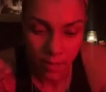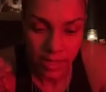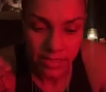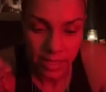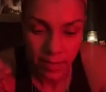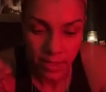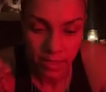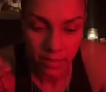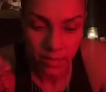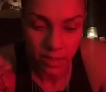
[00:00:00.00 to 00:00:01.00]
my time
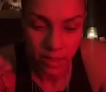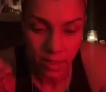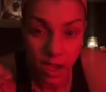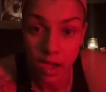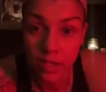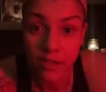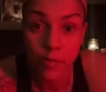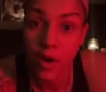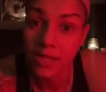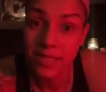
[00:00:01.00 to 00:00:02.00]
in
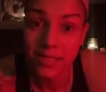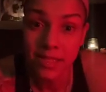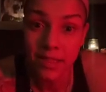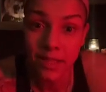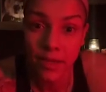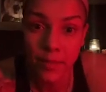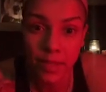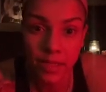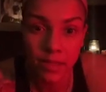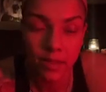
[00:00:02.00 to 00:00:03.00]
cognitive processing
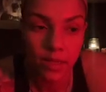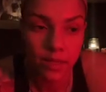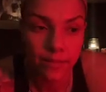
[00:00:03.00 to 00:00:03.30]
therapy,